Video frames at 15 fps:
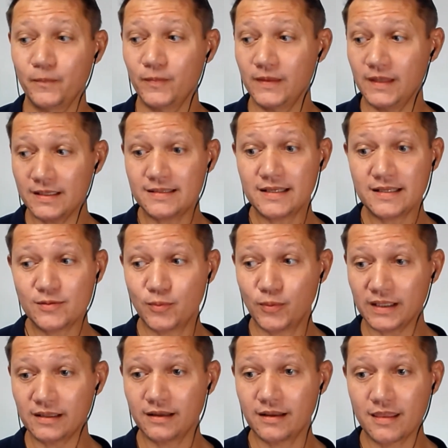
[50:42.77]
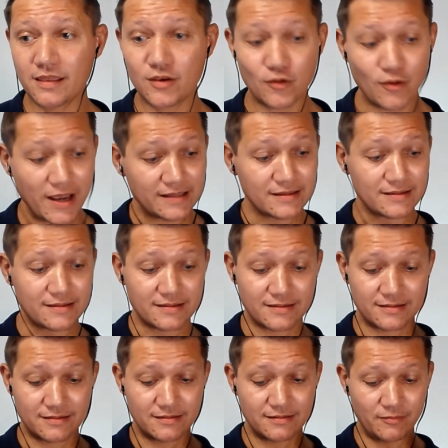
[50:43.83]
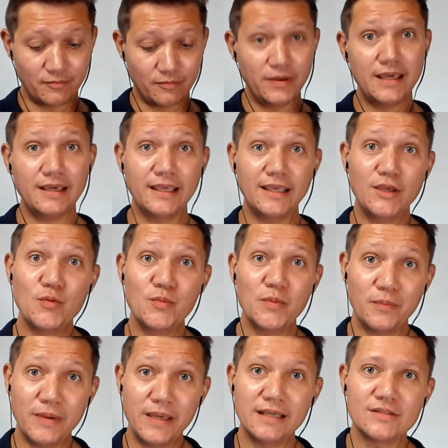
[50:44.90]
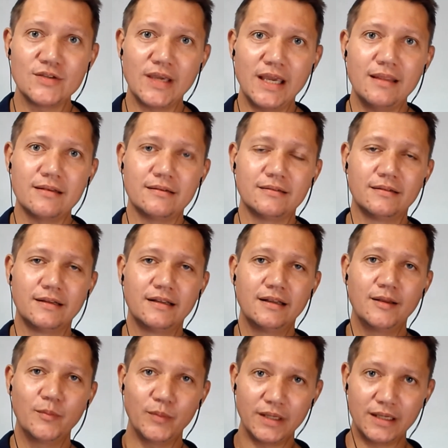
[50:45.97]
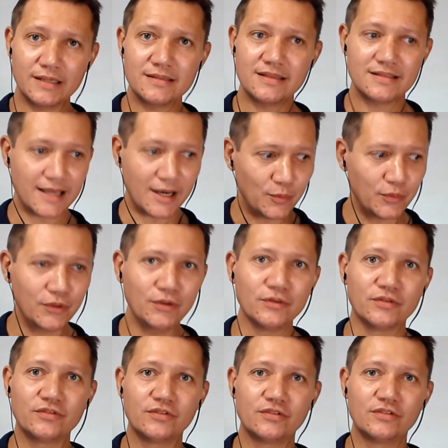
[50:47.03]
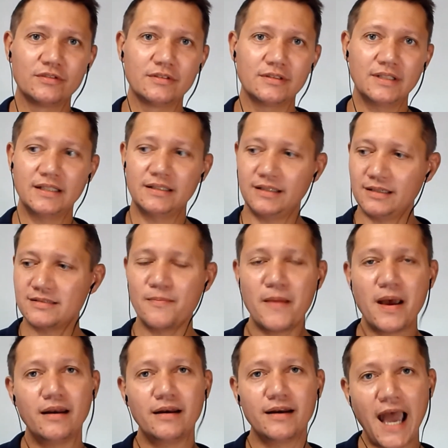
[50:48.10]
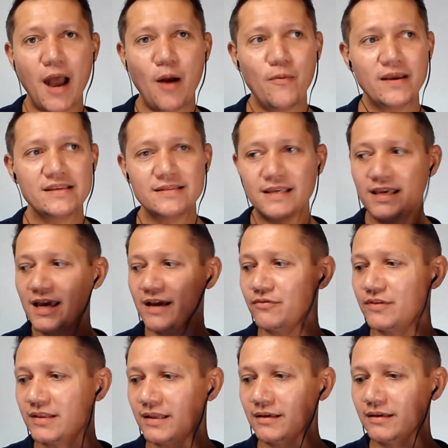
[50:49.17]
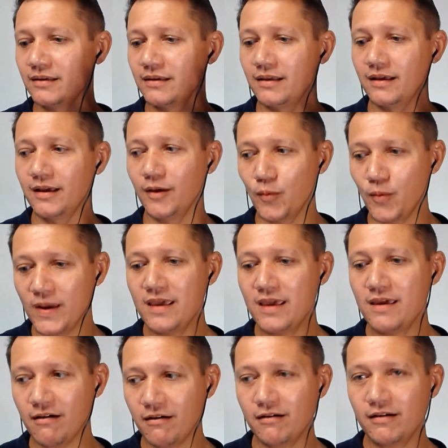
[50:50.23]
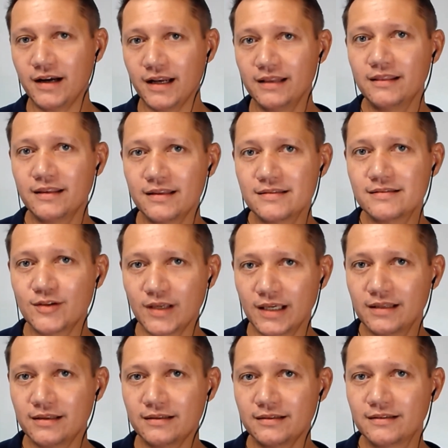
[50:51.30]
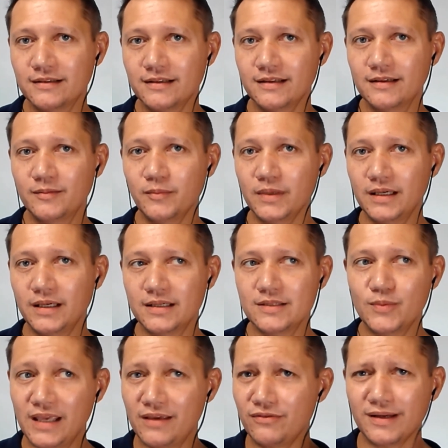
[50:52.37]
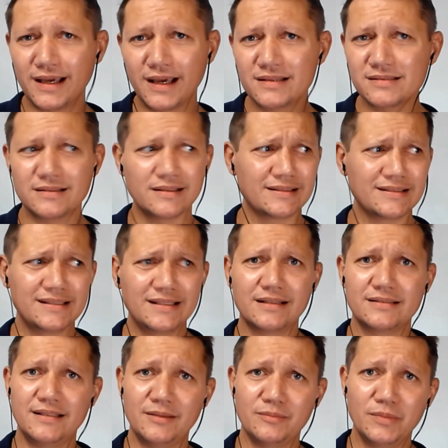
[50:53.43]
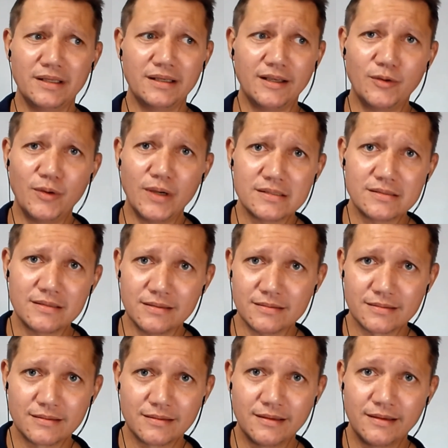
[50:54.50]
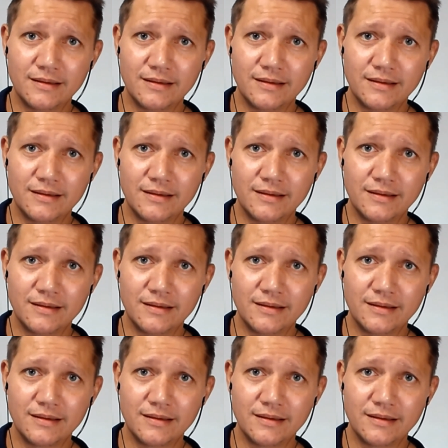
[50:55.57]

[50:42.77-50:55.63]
this is what threads being a human being together, because it's our proof that doesn't matter how we see everything, we are in this together, because we even ask the exact same bloody questions.